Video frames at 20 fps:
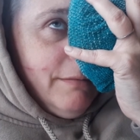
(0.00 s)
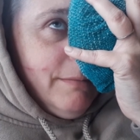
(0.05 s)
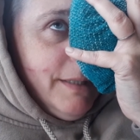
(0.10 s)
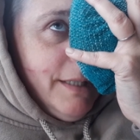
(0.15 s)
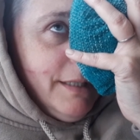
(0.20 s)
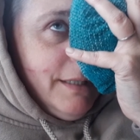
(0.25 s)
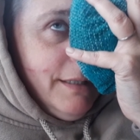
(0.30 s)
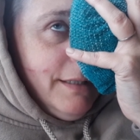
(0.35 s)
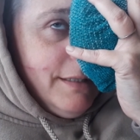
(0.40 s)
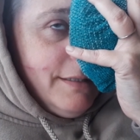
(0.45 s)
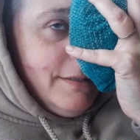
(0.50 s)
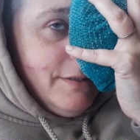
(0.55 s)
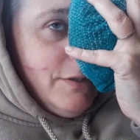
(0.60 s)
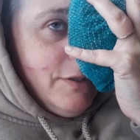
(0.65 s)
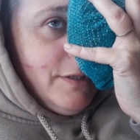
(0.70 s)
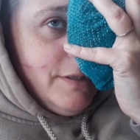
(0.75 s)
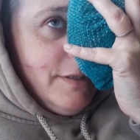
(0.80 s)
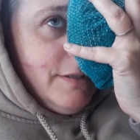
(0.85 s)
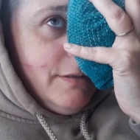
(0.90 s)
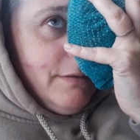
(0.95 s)
oh my god, that's
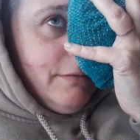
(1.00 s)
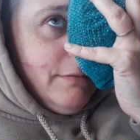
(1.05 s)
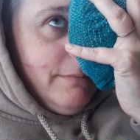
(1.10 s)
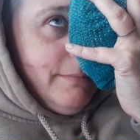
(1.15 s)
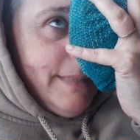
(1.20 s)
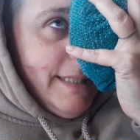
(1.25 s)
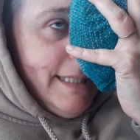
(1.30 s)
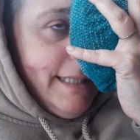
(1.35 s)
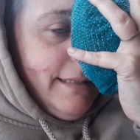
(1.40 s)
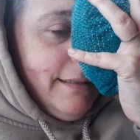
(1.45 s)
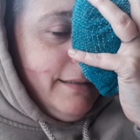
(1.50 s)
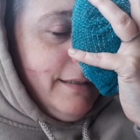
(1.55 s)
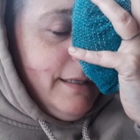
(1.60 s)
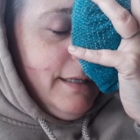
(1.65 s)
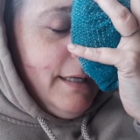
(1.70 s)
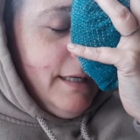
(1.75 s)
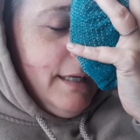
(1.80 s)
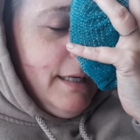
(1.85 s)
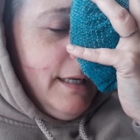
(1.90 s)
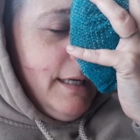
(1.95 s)
just so bad.
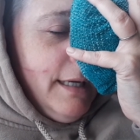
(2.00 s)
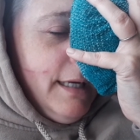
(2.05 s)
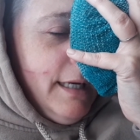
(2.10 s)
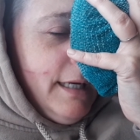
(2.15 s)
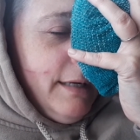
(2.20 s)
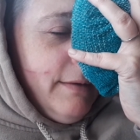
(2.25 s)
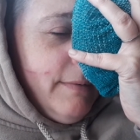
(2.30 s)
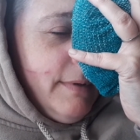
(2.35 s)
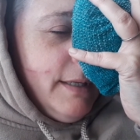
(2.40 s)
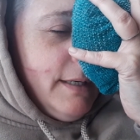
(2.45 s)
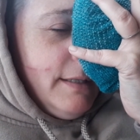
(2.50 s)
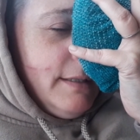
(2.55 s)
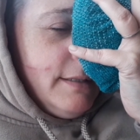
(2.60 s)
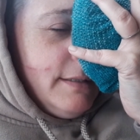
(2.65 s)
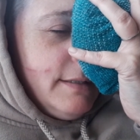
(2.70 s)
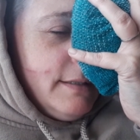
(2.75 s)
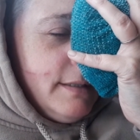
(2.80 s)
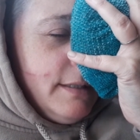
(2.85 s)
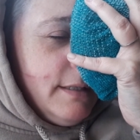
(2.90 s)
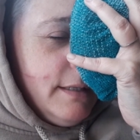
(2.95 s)

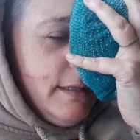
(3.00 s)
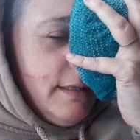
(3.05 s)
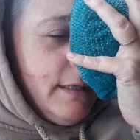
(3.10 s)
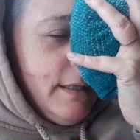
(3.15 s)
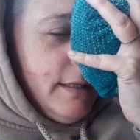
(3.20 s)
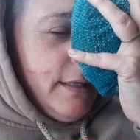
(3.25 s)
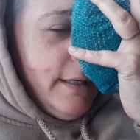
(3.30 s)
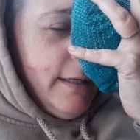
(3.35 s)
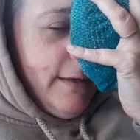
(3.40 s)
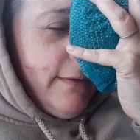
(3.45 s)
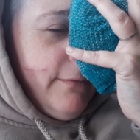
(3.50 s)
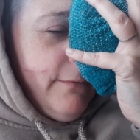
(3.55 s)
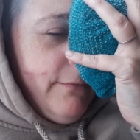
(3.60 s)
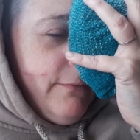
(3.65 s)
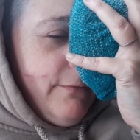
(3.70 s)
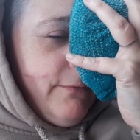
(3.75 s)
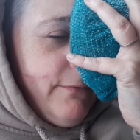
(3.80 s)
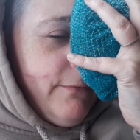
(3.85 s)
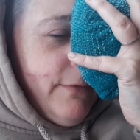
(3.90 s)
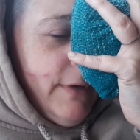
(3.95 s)
Anyways, I
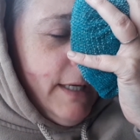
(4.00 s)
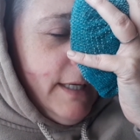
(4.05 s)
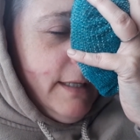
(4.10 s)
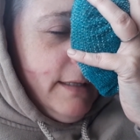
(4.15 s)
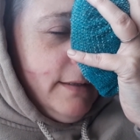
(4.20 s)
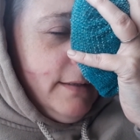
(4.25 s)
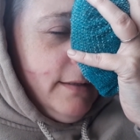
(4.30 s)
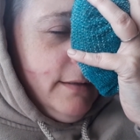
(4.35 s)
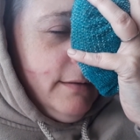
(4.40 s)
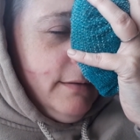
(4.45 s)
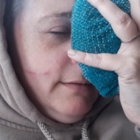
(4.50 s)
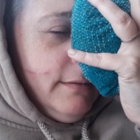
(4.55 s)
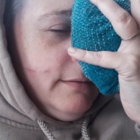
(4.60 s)
fell